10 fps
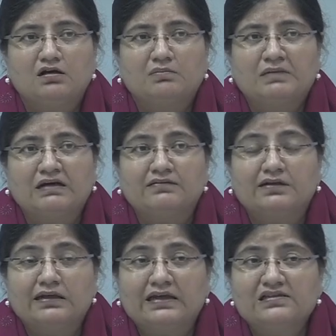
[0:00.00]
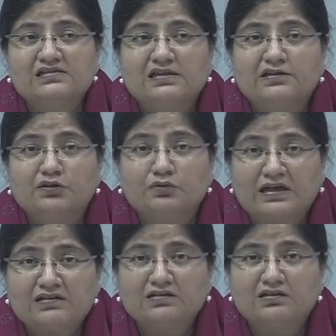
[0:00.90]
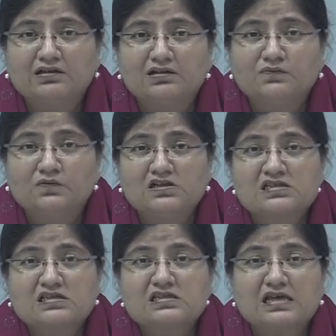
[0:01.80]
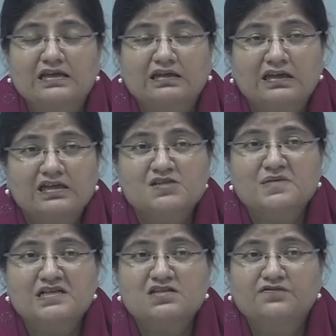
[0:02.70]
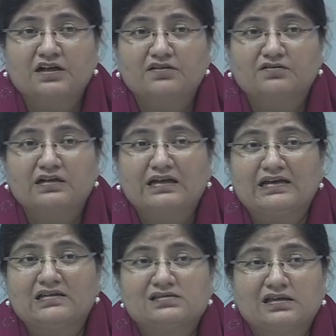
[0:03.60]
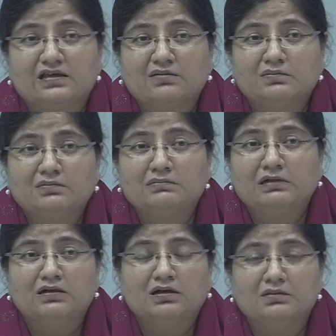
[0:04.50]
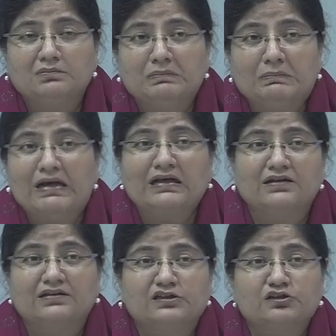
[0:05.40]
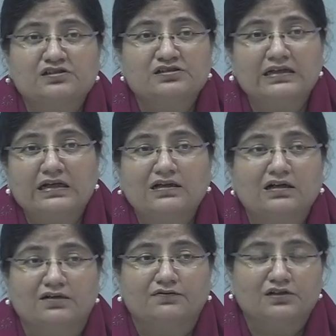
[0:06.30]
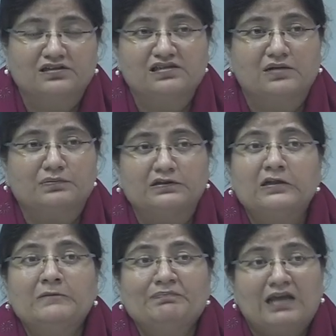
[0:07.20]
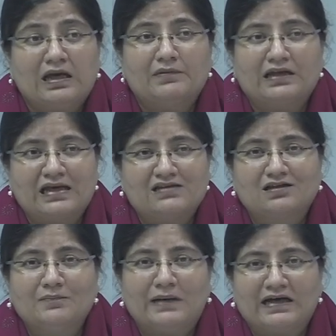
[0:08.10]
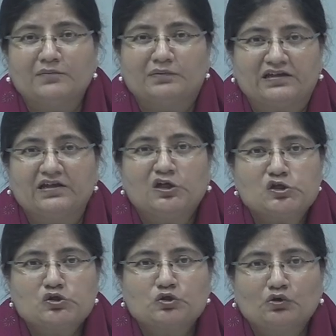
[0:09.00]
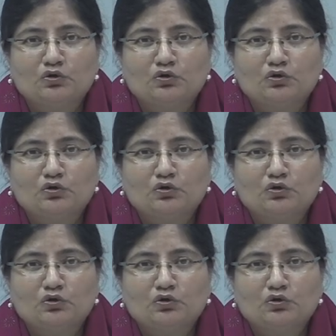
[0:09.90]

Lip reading: country like, say, the United Kingdom versus an inexpensive country like, say, Bangladesh or Sri Lanka, for example. Comparably. So